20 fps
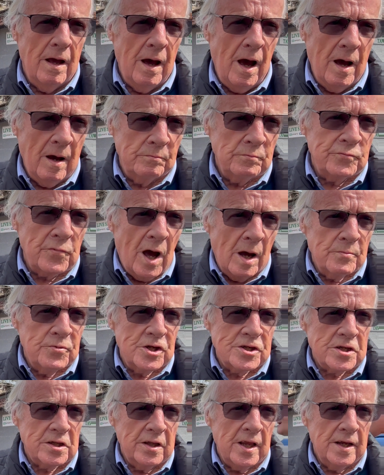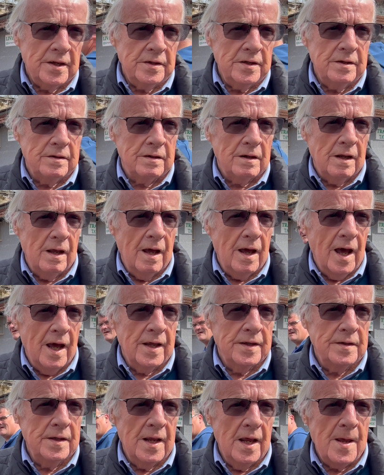I'm just learning.
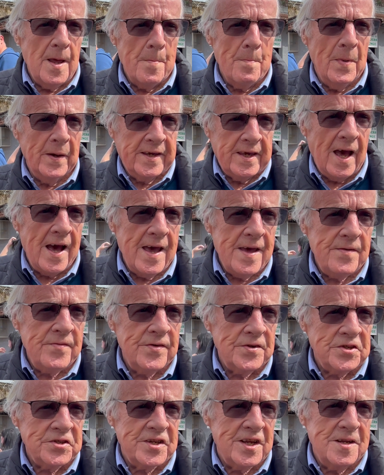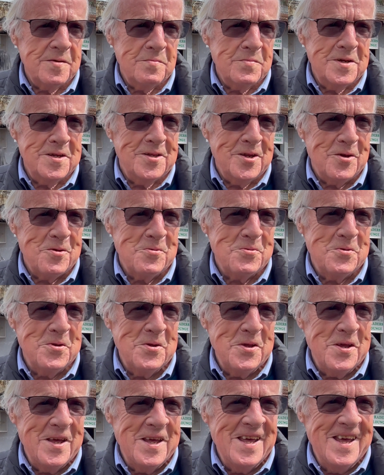And MacIver sent me down
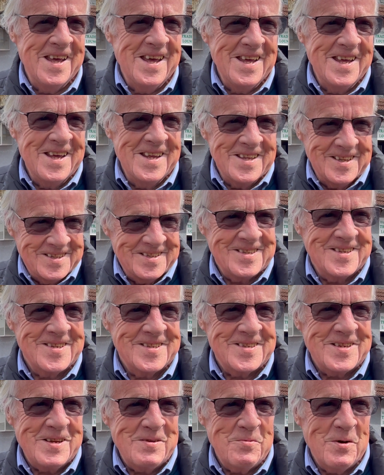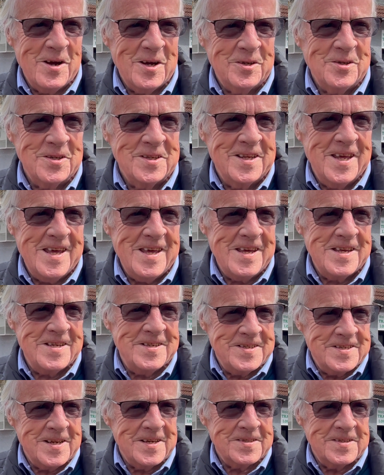to see what I could get.
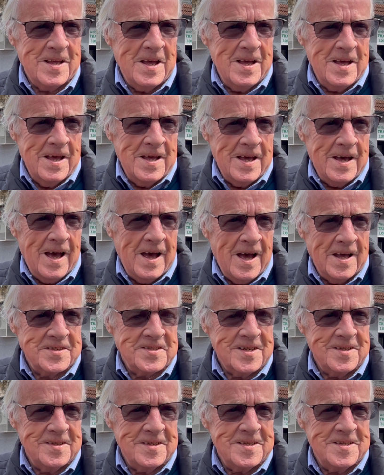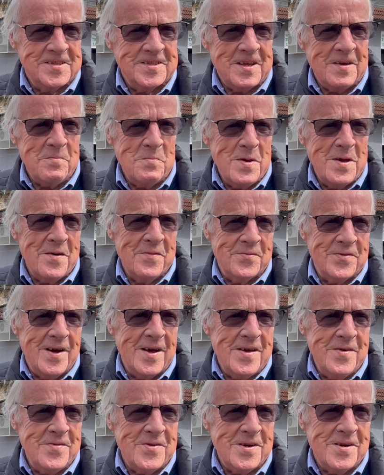I said, he's given me a
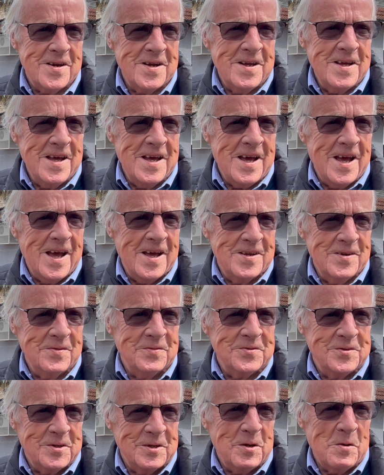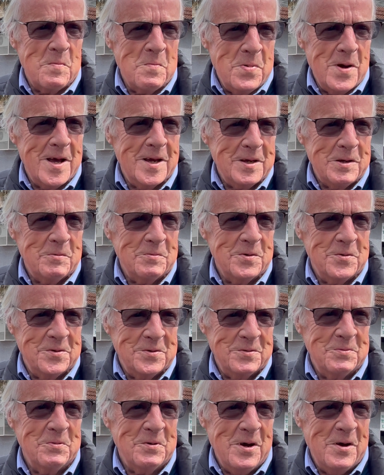fiver and I have to come back
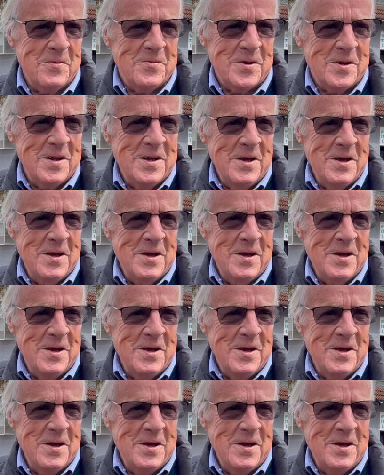with whatever.